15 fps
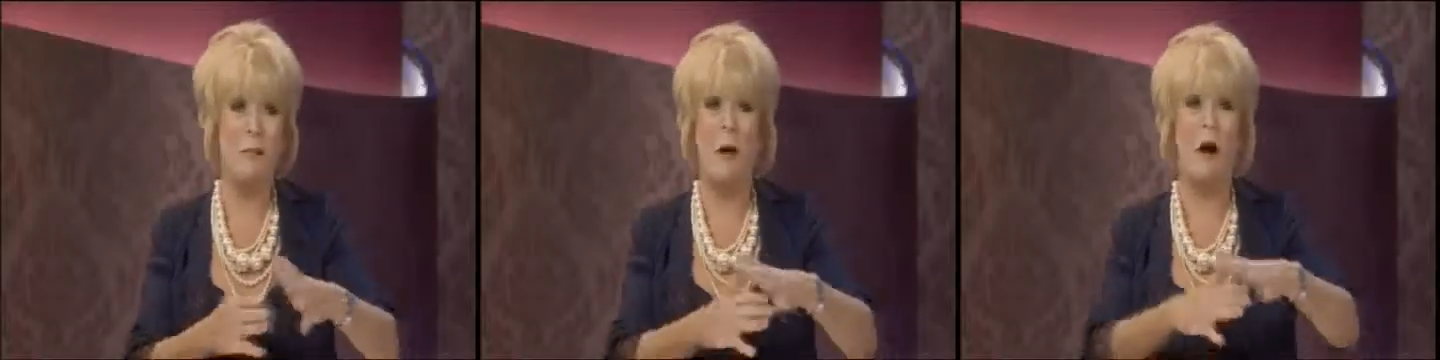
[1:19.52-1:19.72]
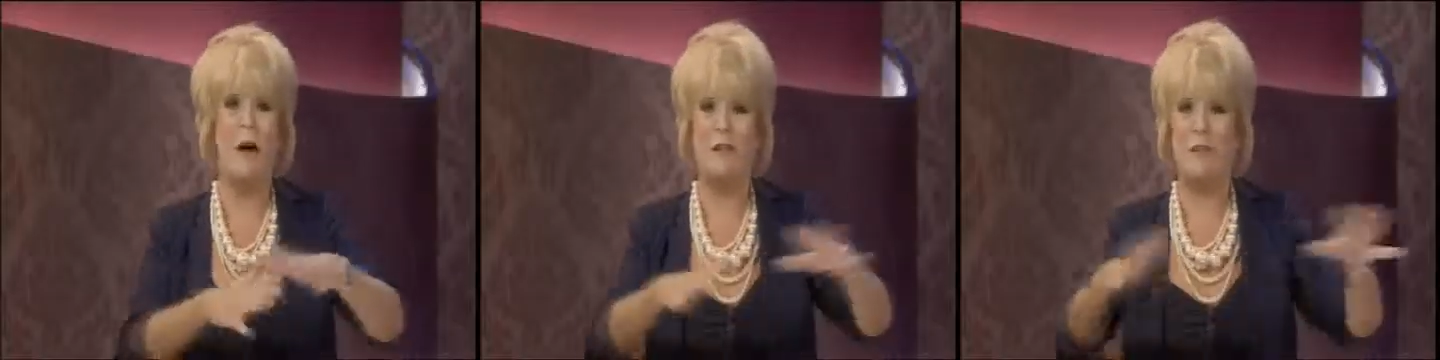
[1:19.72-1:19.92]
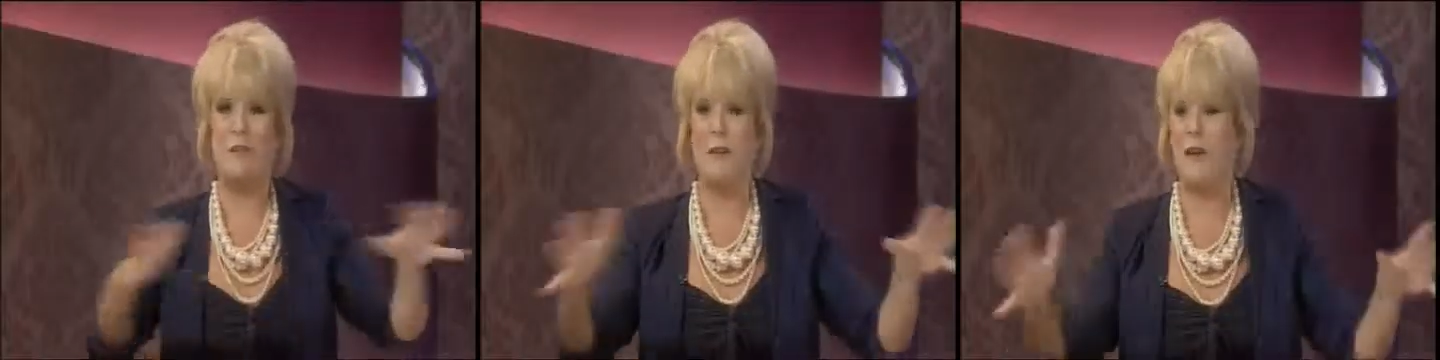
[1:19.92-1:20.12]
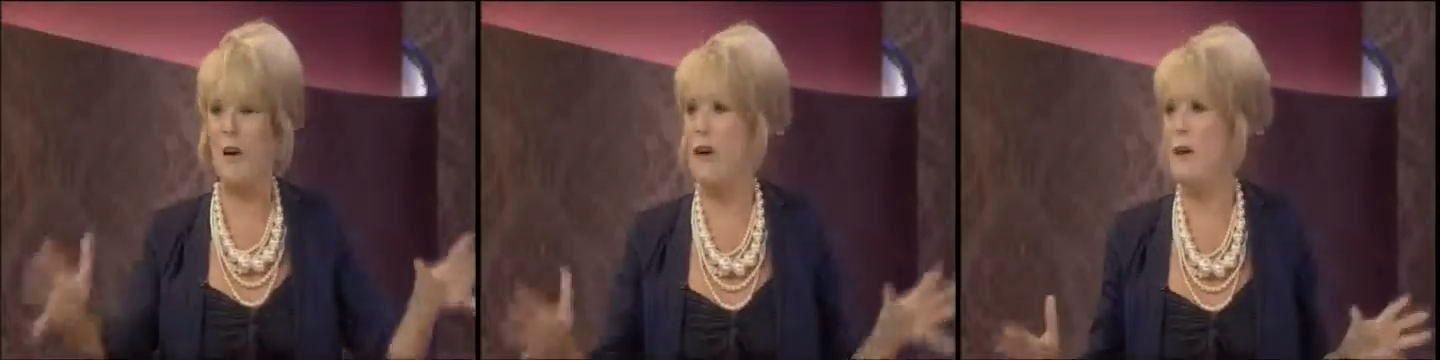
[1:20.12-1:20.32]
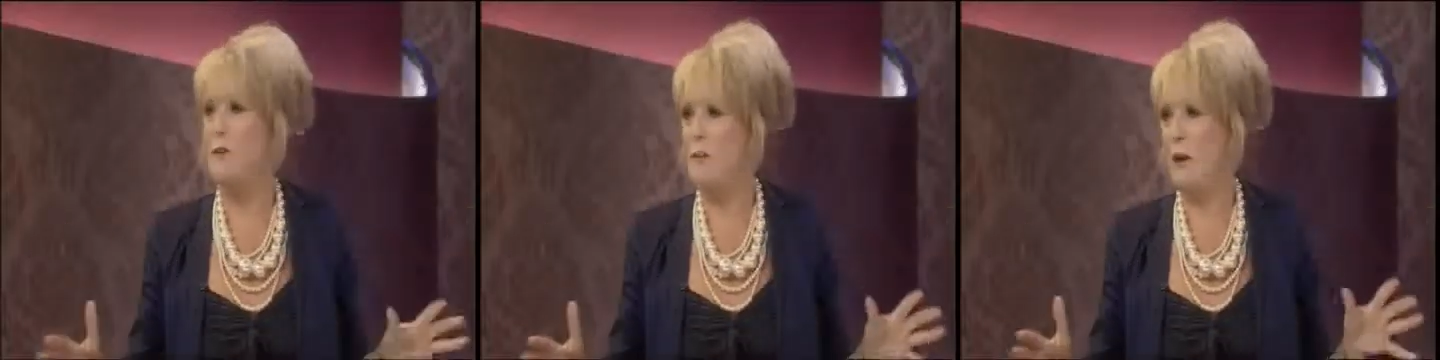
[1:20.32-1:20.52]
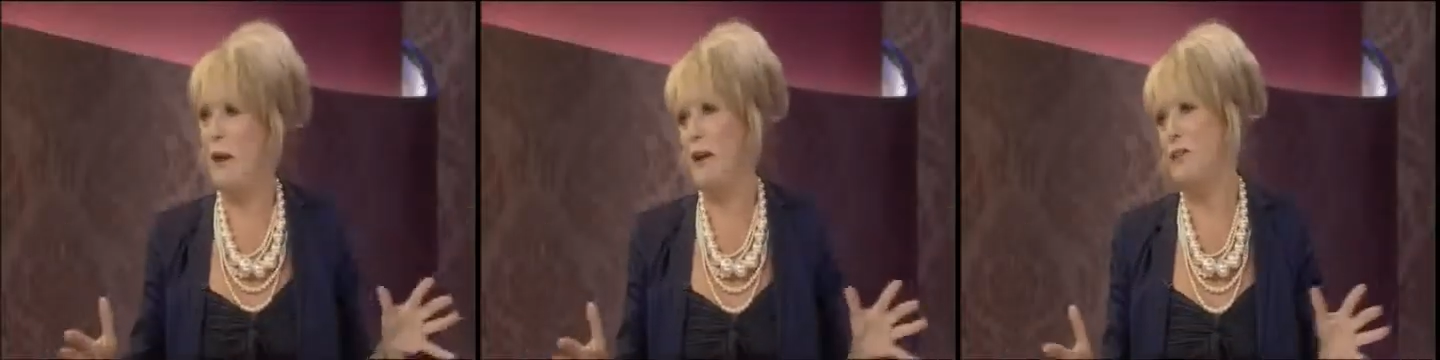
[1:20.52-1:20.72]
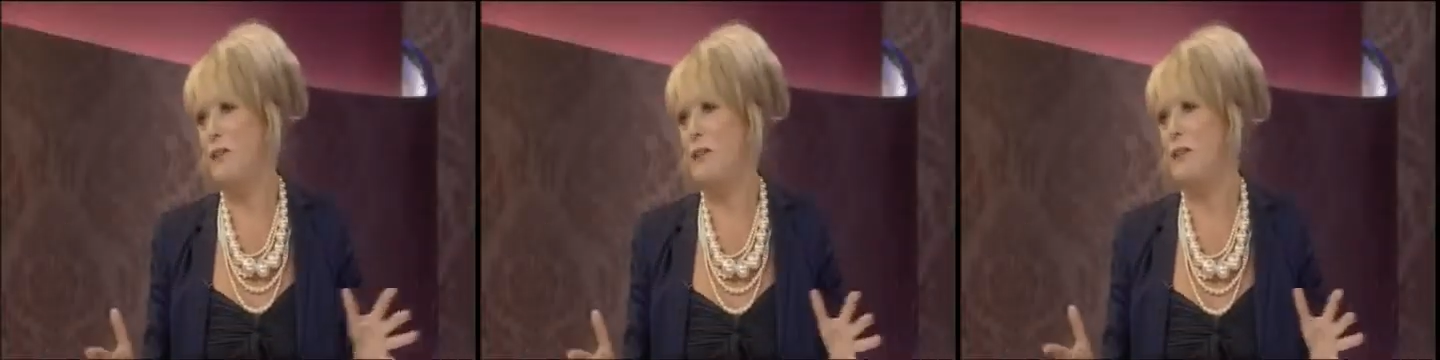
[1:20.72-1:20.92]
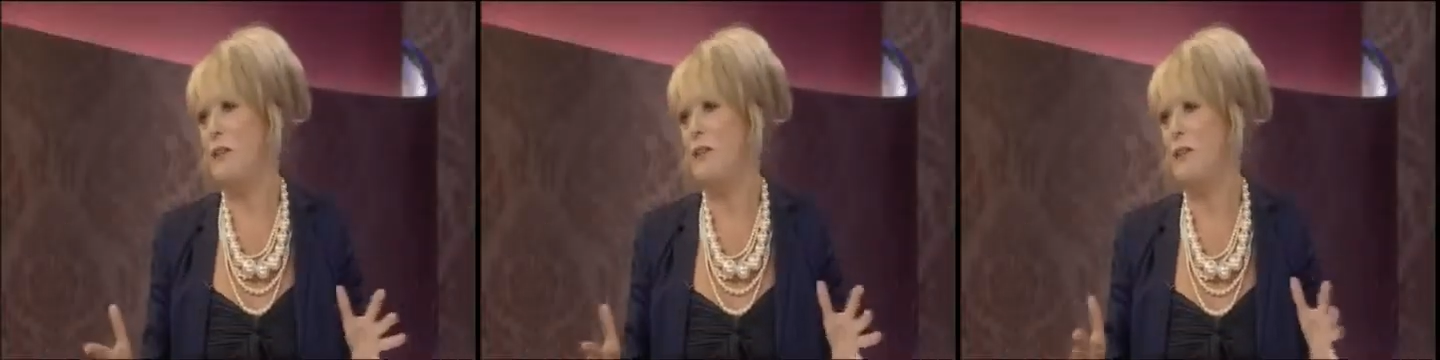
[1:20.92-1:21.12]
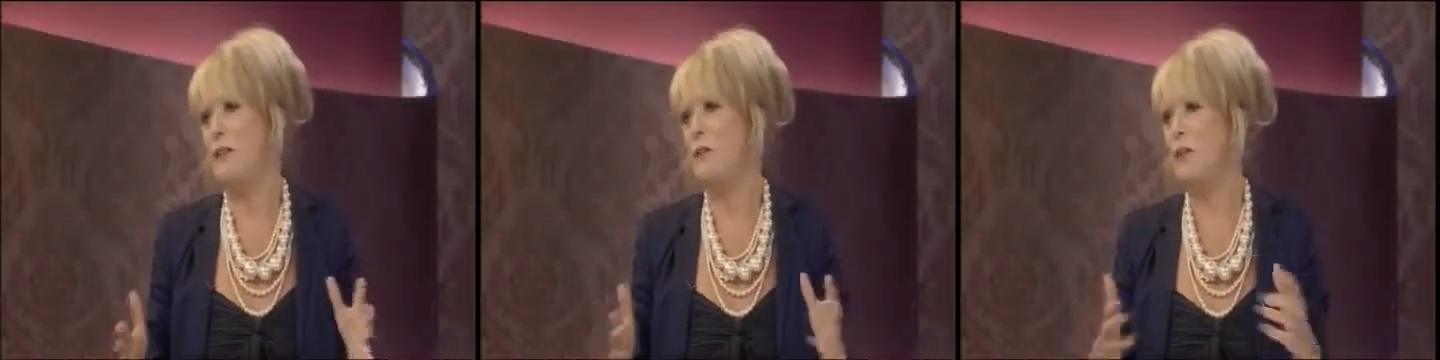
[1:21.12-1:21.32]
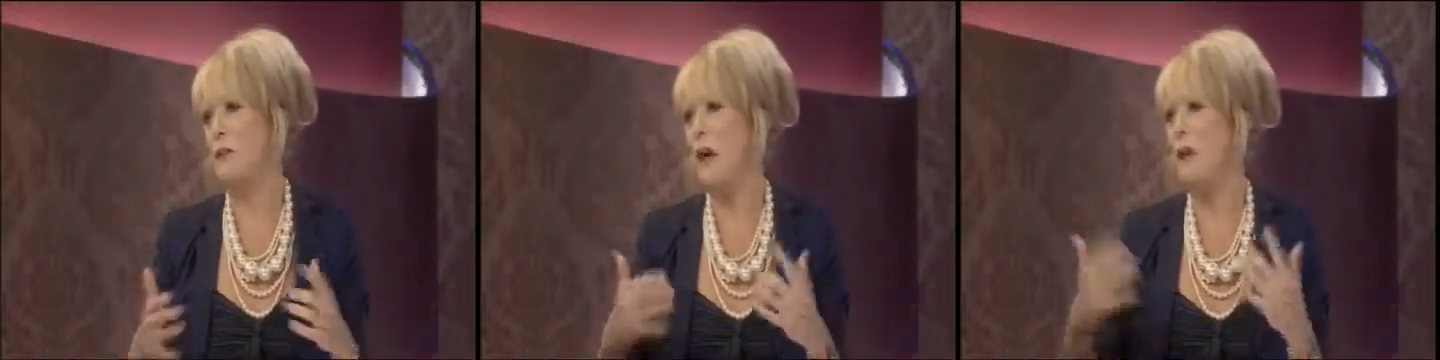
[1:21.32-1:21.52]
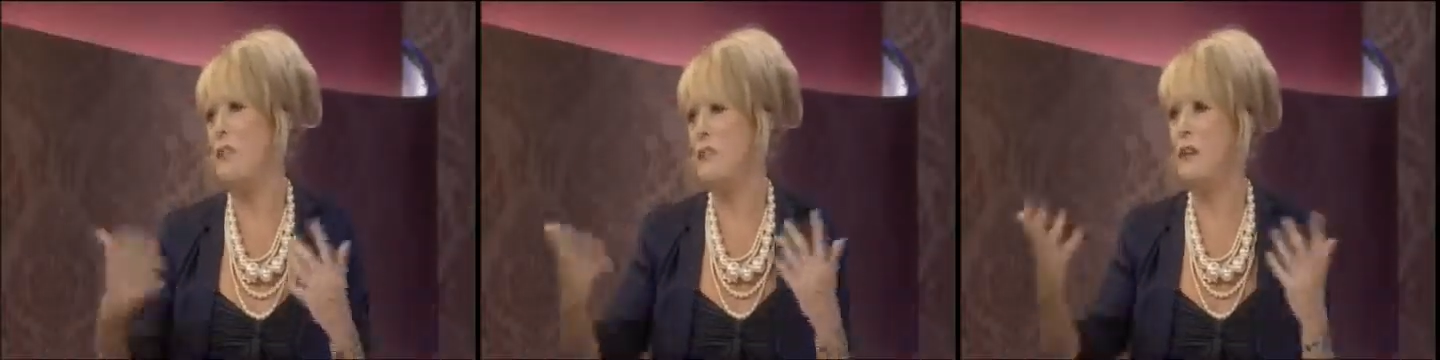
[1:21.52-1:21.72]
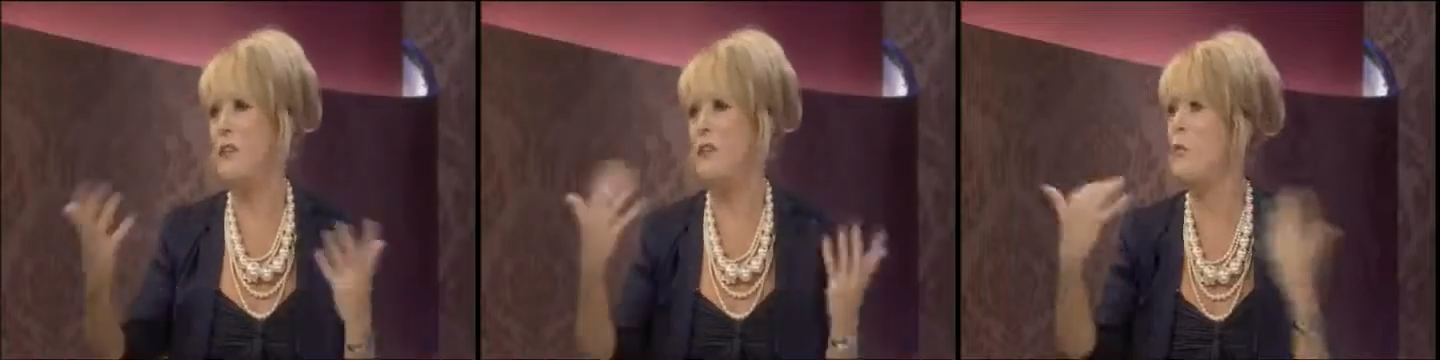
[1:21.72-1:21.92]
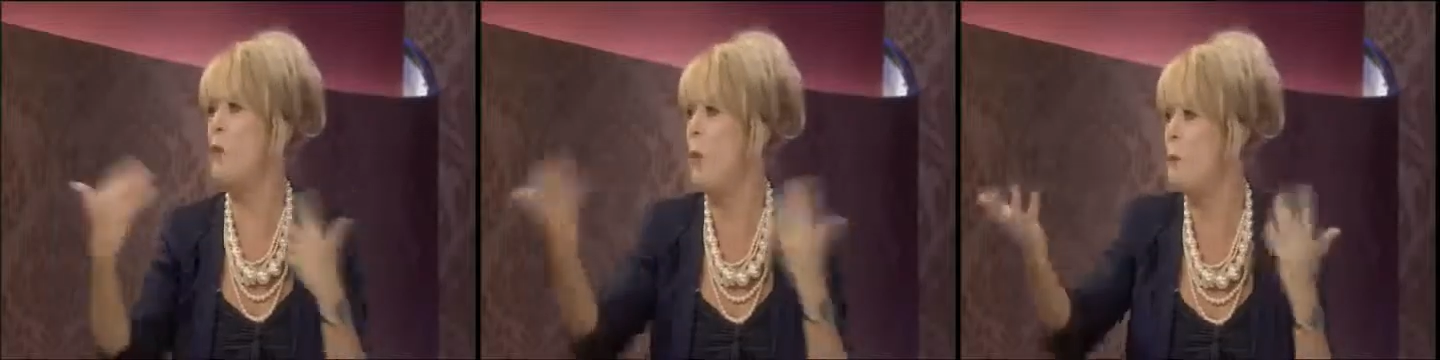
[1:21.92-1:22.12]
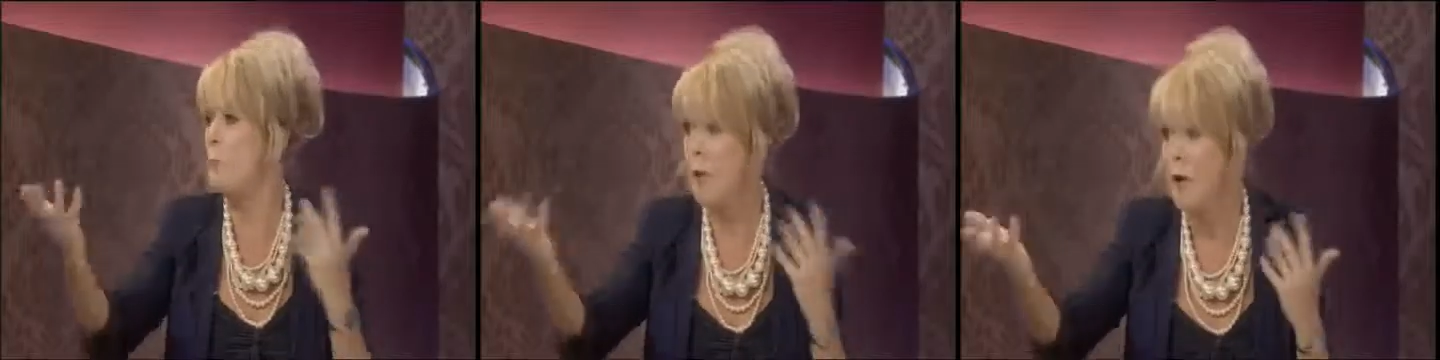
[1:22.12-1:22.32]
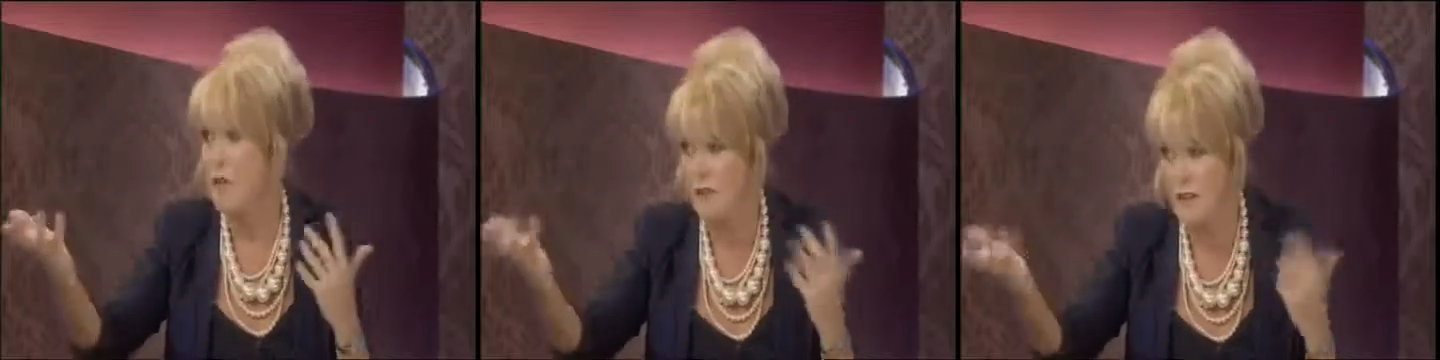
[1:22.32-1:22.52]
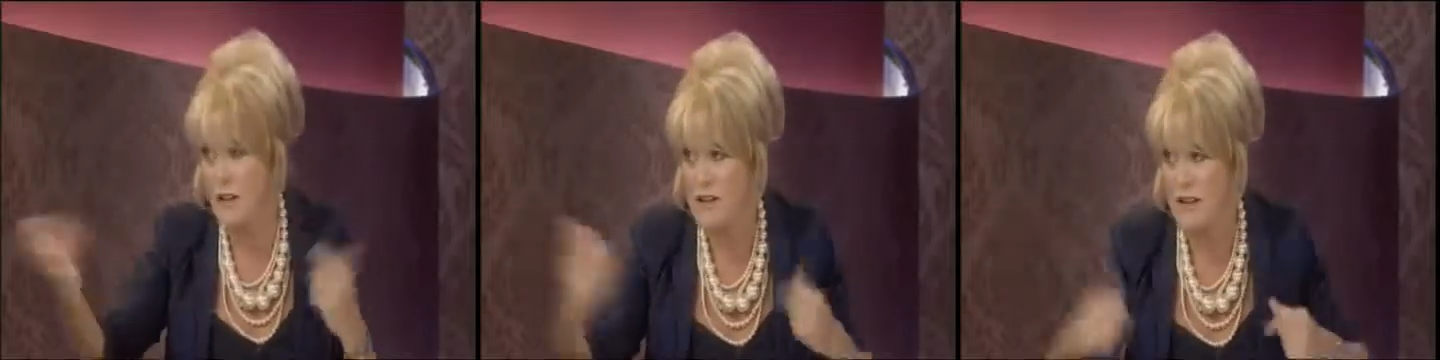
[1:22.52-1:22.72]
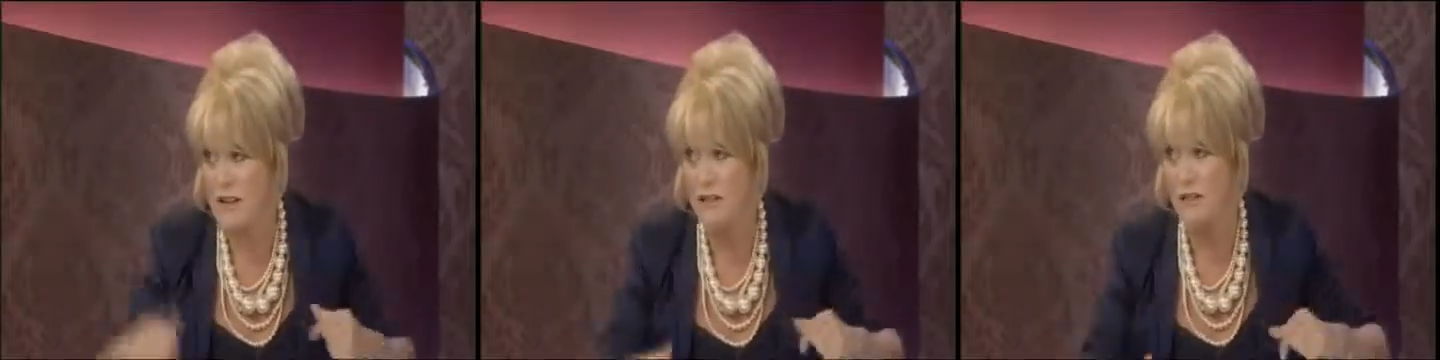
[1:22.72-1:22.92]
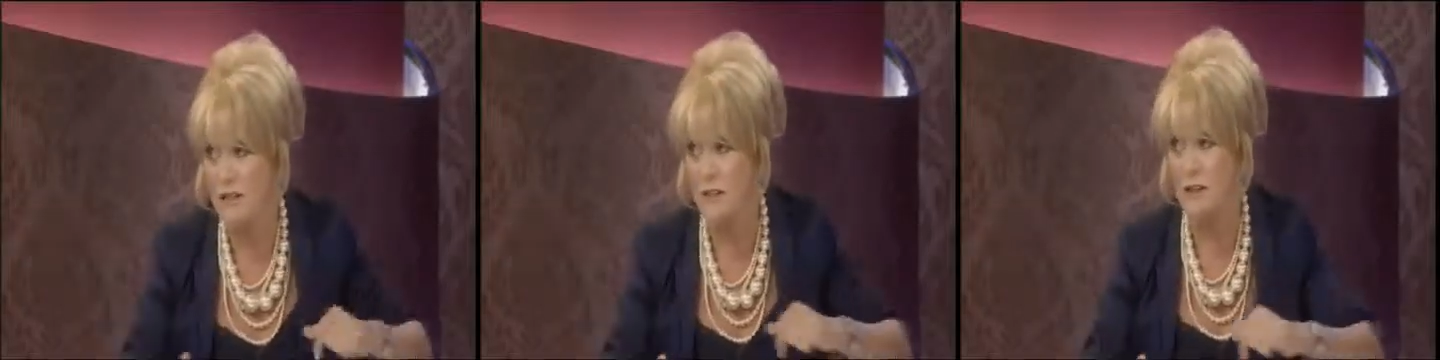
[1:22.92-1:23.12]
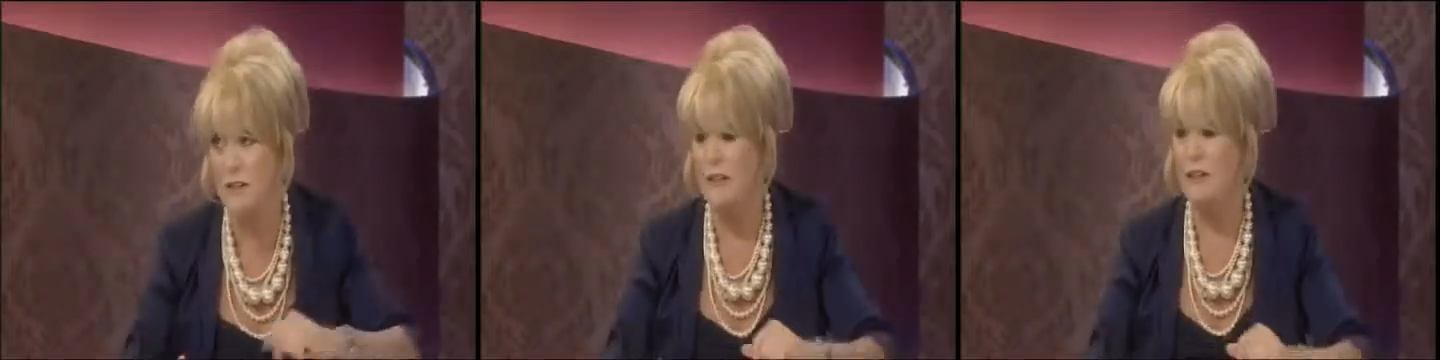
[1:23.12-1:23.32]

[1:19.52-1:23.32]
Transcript: be part of your home life. Yeah, so I think you have to, if you want both, that's different.